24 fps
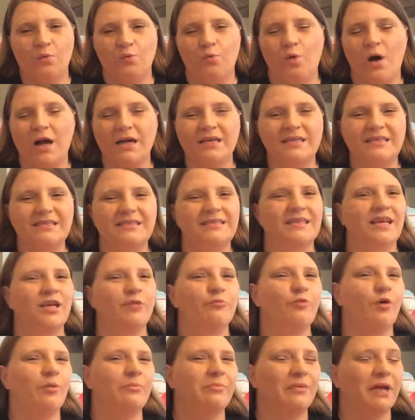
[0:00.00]
I want to say
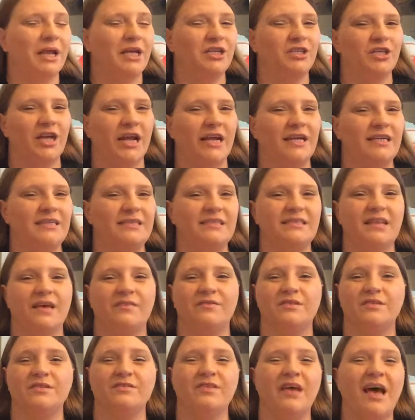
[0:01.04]
I'm on page
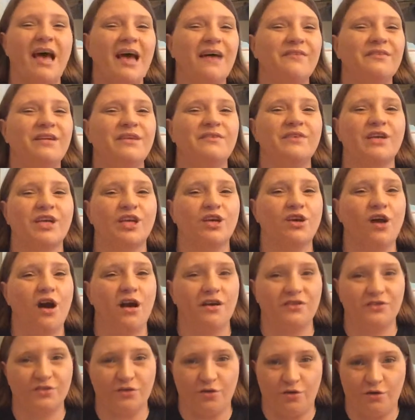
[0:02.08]
87, so I haven't even
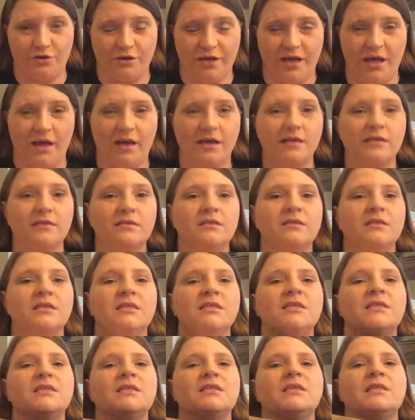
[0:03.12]
got to her yet.
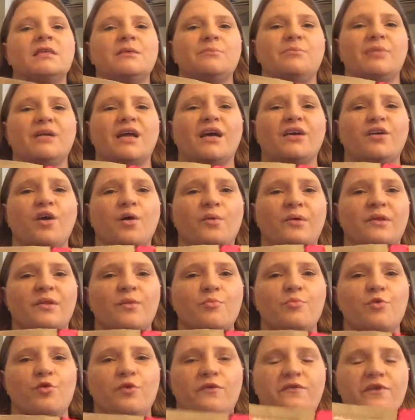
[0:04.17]
But I know in the
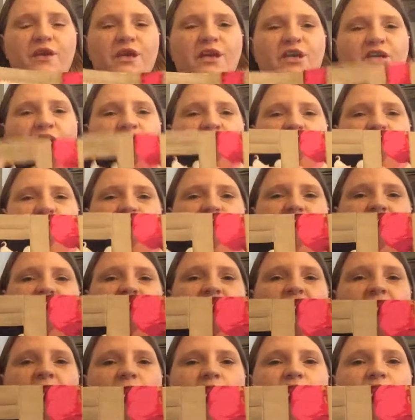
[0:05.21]
movie she was
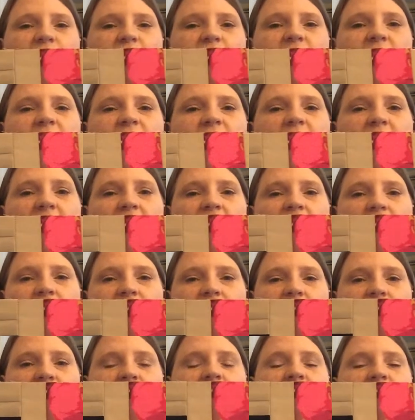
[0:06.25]
a crazy cat
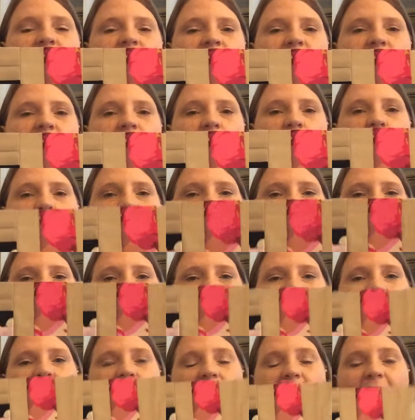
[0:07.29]
lady, so I
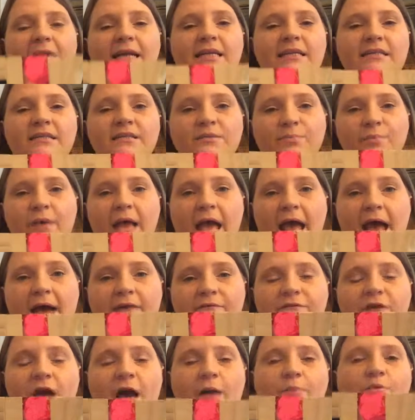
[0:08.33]
had to add in some
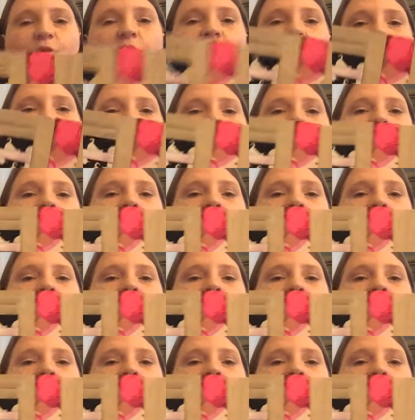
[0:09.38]
cat fabric.